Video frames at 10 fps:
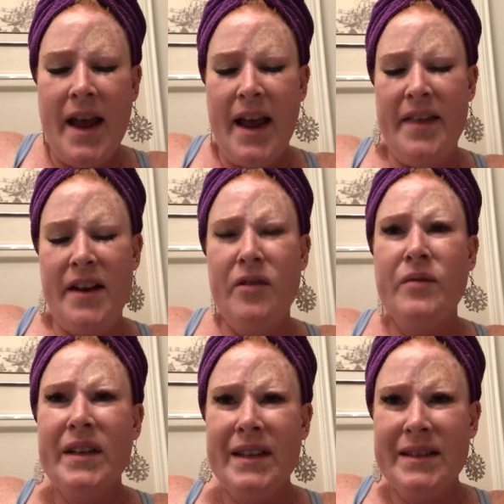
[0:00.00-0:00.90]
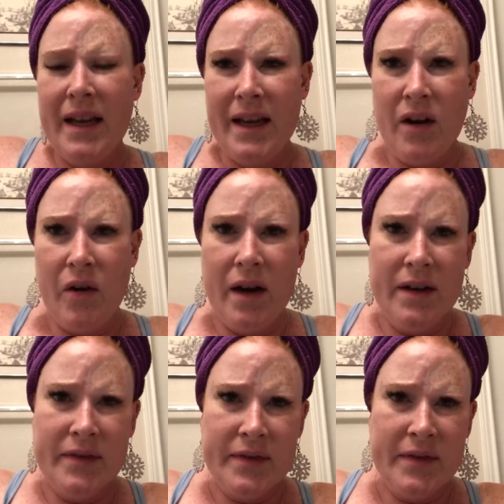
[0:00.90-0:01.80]
And they don't really take
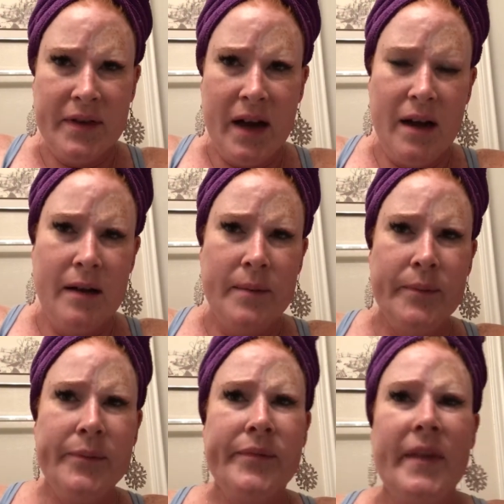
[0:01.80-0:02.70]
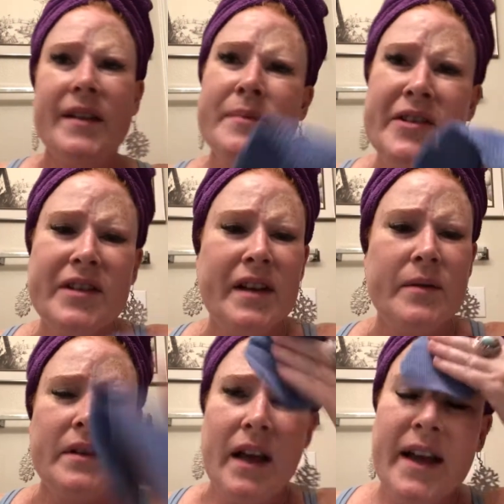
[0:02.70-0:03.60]
off as much as I
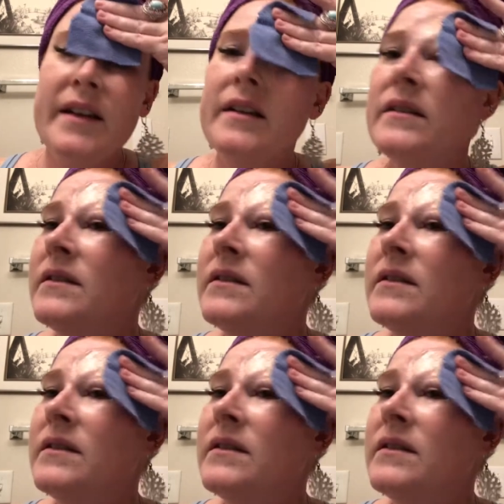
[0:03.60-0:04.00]
would like.